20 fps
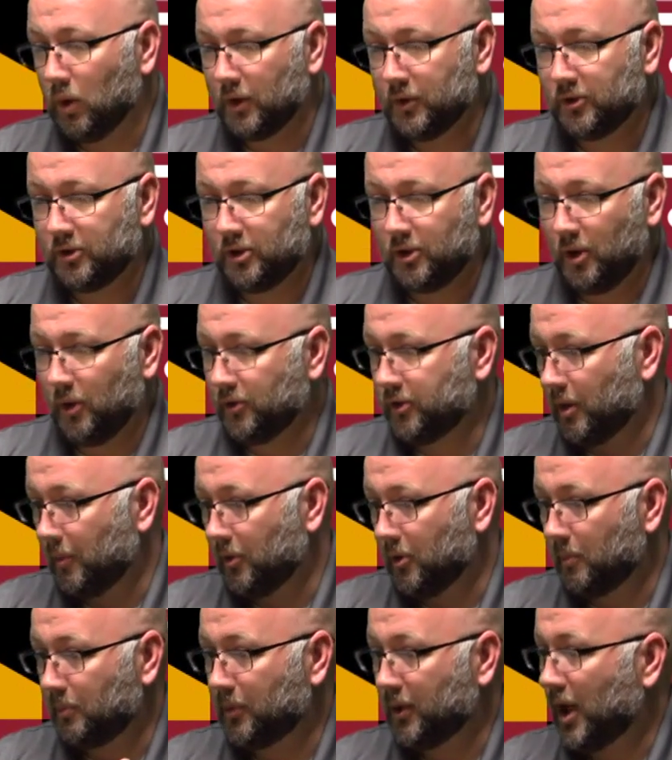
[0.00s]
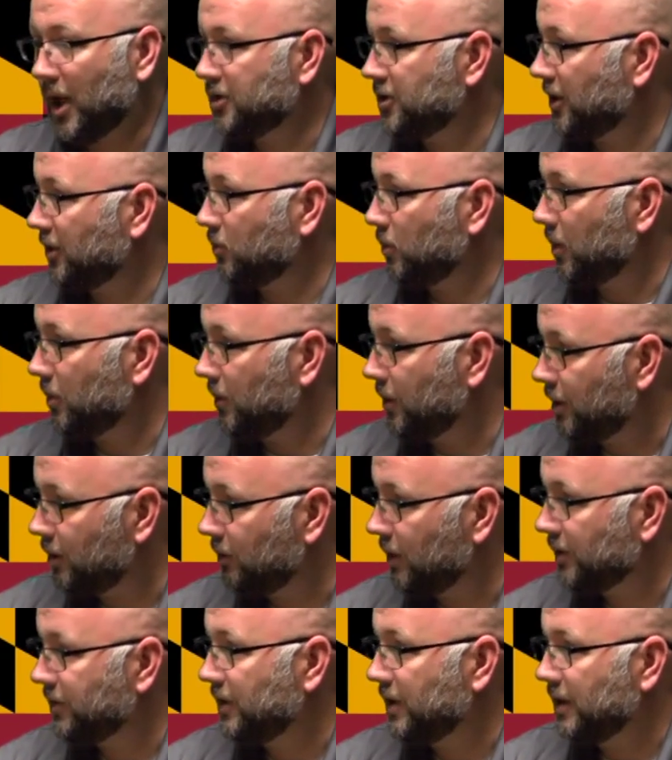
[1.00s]
what some of the projects we were
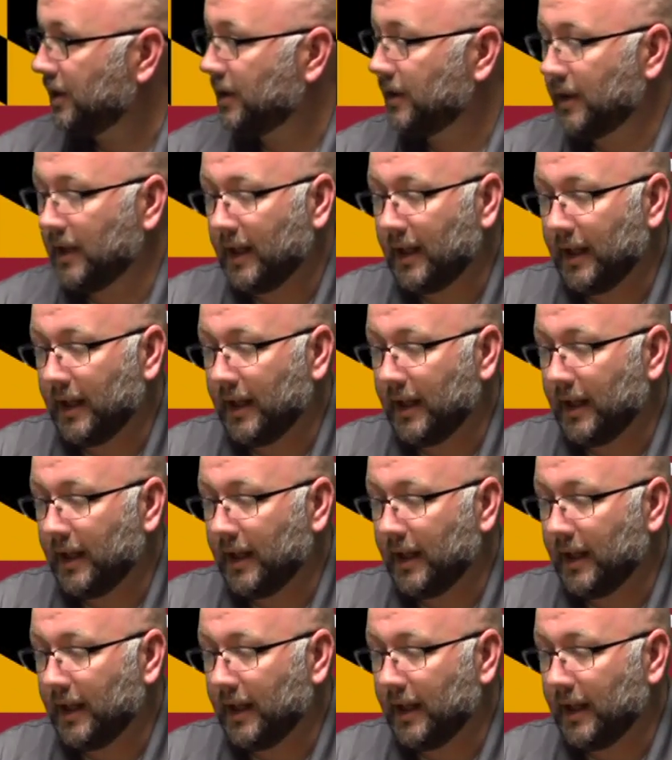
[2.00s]
interested in,